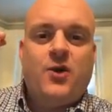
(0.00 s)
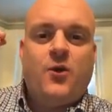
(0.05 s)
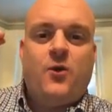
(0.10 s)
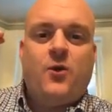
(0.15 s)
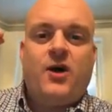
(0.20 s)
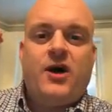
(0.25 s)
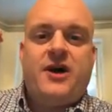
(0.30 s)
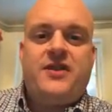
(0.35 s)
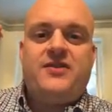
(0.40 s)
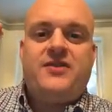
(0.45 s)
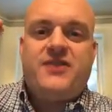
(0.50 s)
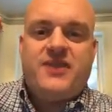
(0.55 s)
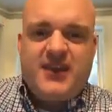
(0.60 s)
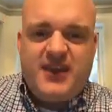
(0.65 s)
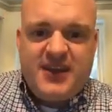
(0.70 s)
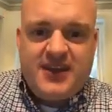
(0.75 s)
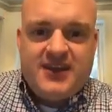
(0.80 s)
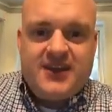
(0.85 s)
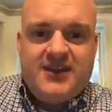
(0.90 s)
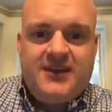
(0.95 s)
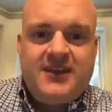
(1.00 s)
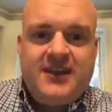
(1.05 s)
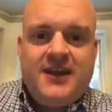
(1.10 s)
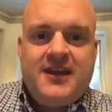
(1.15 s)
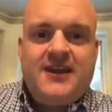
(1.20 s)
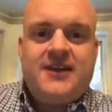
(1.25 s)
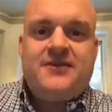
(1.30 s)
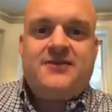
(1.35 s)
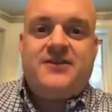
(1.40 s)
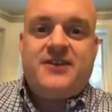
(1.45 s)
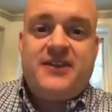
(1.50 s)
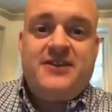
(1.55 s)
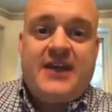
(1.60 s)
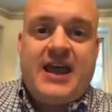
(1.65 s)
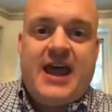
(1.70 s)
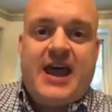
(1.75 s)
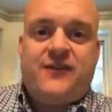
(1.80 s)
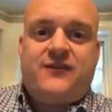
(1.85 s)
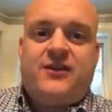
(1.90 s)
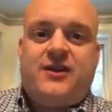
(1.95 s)
Well, and then they
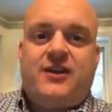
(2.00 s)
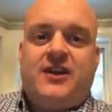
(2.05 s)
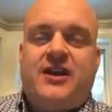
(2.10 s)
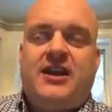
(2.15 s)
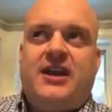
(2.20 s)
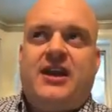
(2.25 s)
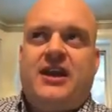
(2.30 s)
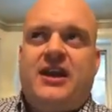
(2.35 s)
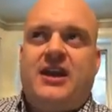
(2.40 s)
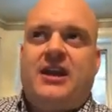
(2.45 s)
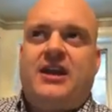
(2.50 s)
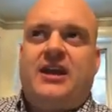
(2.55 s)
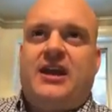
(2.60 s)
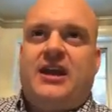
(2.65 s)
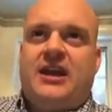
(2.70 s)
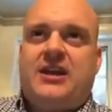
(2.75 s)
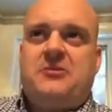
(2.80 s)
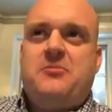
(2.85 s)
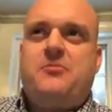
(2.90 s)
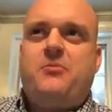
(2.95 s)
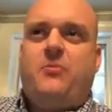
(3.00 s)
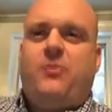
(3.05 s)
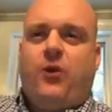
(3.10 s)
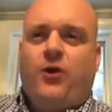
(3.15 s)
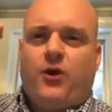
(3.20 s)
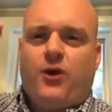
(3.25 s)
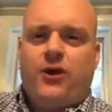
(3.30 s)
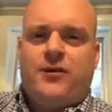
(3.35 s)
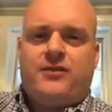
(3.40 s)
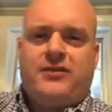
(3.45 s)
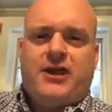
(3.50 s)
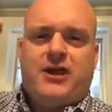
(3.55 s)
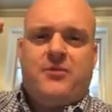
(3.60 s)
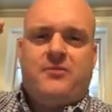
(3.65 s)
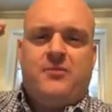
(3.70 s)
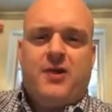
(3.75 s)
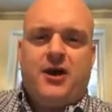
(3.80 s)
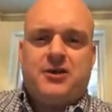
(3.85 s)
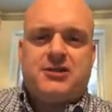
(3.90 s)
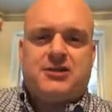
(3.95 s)
have to import the
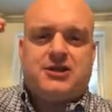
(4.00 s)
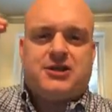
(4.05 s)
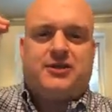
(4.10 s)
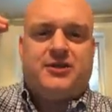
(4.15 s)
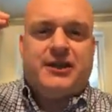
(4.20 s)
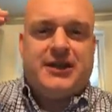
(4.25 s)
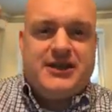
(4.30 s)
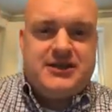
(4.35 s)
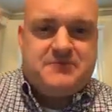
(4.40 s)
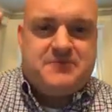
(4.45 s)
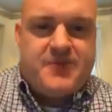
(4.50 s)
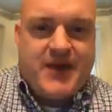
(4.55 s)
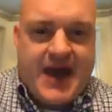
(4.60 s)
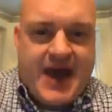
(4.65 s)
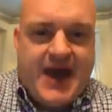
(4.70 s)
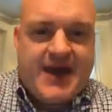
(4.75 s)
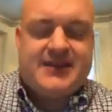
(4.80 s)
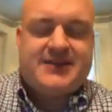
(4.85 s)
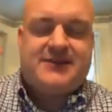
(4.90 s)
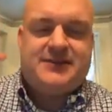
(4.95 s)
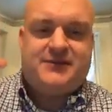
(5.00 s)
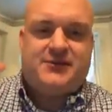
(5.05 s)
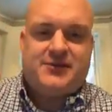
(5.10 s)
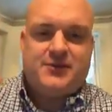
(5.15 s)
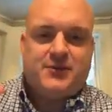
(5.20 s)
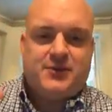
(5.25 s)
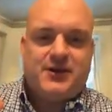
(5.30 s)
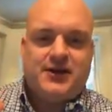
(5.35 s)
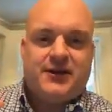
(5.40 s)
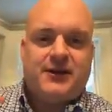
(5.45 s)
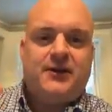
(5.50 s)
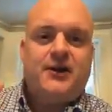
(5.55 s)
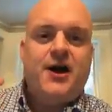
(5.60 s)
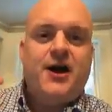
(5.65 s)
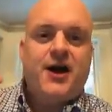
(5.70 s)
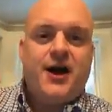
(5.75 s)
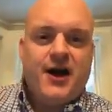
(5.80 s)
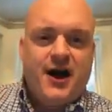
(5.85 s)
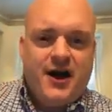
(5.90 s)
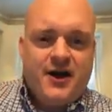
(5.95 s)
emotional impact, if you will,
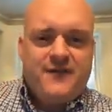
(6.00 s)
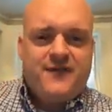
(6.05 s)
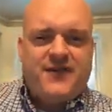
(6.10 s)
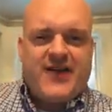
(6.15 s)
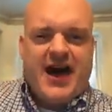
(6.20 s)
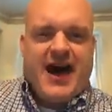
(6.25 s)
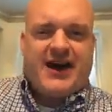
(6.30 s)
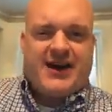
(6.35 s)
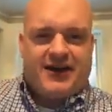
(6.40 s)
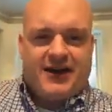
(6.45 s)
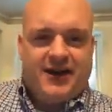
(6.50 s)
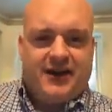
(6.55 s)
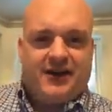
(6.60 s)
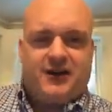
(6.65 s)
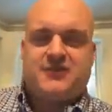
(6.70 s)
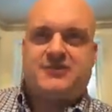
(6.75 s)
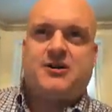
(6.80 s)
of that color.